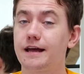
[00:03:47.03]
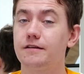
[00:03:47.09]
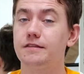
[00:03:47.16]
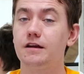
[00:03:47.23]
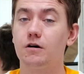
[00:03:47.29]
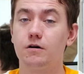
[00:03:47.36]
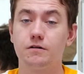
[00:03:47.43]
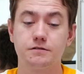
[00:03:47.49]
out
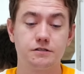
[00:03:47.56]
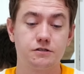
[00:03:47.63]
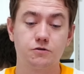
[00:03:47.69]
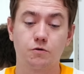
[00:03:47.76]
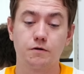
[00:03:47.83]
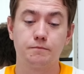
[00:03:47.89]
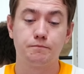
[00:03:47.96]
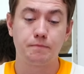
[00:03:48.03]
the Alt
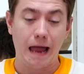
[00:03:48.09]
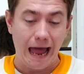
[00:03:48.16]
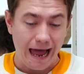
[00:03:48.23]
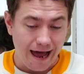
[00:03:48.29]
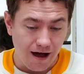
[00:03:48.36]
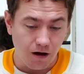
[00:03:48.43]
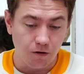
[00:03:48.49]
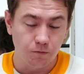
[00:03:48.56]
Store
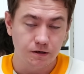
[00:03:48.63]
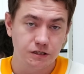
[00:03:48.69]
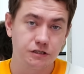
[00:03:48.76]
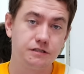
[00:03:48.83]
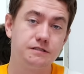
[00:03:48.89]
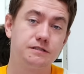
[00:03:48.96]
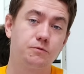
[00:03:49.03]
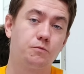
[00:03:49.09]
PAL, which
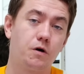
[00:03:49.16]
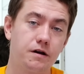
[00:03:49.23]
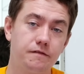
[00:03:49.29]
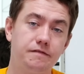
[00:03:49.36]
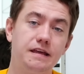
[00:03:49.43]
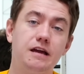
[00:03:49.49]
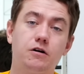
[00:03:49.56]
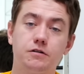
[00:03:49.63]
is one
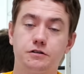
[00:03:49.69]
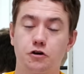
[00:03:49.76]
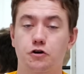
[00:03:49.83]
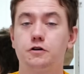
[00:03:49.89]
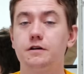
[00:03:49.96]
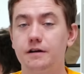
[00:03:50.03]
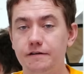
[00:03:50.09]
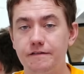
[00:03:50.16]
of the
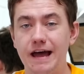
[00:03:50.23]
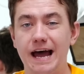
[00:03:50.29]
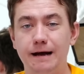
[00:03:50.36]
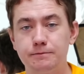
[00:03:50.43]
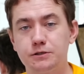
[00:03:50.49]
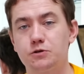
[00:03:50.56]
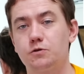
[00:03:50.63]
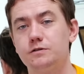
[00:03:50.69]
alternative
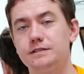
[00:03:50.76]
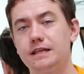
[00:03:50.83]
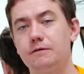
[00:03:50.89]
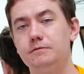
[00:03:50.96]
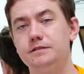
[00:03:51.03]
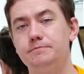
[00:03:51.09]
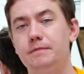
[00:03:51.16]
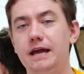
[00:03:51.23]
app stores that
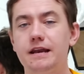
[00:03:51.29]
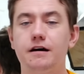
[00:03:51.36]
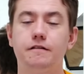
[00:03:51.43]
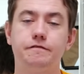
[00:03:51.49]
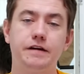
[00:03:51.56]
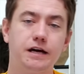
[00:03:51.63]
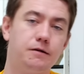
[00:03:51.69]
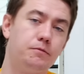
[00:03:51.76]
was made
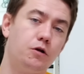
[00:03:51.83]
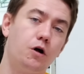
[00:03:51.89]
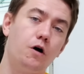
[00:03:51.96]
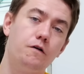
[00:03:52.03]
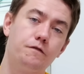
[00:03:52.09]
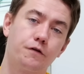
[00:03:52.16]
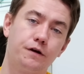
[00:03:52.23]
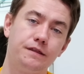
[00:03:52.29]
available
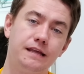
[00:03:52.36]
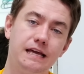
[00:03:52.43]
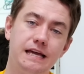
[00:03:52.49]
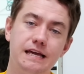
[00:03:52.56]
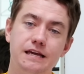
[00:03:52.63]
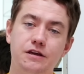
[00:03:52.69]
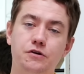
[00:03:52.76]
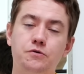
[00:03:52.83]
over in the
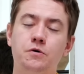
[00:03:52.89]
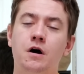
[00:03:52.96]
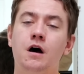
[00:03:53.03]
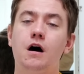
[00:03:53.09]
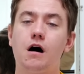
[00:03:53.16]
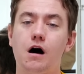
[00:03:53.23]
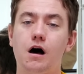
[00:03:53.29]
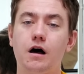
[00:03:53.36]
EU
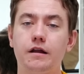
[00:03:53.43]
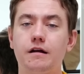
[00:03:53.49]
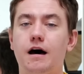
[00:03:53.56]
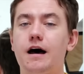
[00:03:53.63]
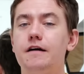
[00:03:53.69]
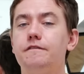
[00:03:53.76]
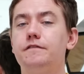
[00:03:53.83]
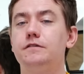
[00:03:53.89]
on
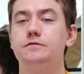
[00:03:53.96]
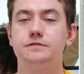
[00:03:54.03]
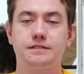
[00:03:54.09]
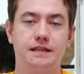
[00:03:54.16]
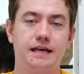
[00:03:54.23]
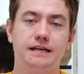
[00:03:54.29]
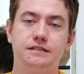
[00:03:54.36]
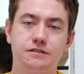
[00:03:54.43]
iPhones
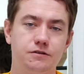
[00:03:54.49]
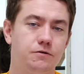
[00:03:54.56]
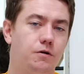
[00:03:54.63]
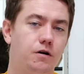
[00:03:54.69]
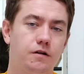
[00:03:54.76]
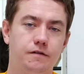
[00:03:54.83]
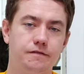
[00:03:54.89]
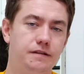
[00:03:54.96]
thanks to
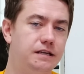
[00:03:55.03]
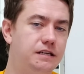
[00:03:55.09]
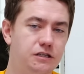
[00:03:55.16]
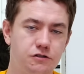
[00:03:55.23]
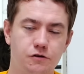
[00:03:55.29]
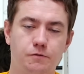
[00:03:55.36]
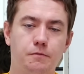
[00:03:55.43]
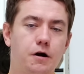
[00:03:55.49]
all of the
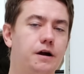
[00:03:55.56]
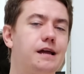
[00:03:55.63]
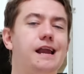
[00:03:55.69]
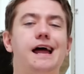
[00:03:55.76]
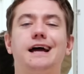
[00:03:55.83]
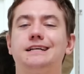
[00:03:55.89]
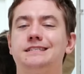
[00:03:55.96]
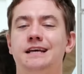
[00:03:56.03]
Digital Market
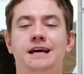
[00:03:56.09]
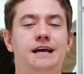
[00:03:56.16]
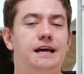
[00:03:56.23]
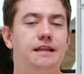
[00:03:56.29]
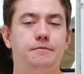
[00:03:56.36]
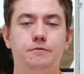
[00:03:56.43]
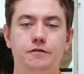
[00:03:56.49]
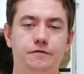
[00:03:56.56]
Acts
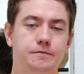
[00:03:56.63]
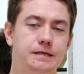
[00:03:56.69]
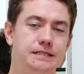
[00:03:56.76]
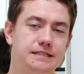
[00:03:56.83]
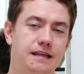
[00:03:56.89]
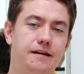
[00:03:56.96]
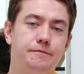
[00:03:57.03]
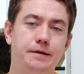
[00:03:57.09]
and the
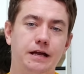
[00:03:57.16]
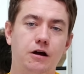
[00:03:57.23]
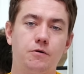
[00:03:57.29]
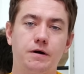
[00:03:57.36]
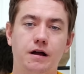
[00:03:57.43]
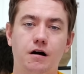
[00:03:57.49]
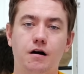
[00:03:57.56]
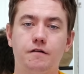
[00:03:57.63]
movements that have been
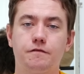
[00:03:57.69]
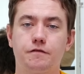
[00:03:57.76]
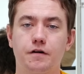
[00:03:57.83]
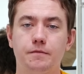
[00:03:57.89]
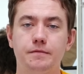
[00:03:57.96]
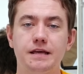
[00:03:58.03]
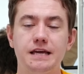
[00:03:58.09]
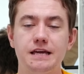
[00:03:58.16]
going on
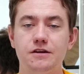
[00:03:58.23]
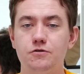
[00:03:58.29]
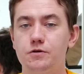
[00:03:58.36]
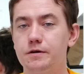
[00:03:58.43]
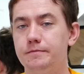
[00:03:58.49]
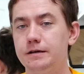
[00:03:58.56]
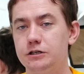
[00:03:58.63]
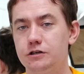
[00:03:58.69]
from the EU
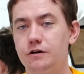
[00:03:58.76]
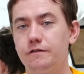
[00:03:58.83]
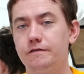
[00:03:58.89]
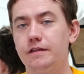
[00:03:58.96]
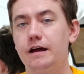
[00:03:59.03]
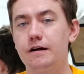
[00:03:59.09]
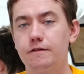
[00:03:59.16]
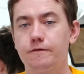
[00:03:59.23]
Commission
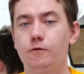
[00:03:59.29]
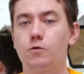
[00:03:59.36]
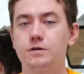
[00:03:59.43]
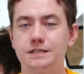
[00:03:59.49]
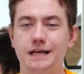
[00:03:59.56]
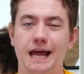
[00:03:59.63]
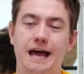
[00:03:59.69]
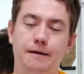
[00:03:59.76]
over there,
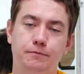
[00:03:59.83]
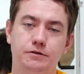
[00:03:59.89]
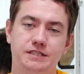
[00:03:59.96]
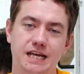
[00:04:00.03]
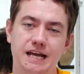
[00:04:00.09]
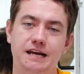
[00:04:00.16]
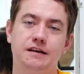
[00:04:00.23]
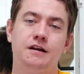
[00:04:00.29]
forcing
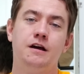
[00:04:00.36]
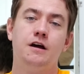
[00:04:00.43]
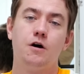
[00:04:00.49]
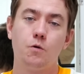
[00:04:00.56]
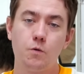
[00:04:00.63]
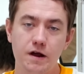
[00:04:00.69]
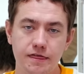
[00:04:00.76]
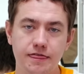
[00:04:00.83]
Apple's hand
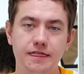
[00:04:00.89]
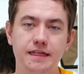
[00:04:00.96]
with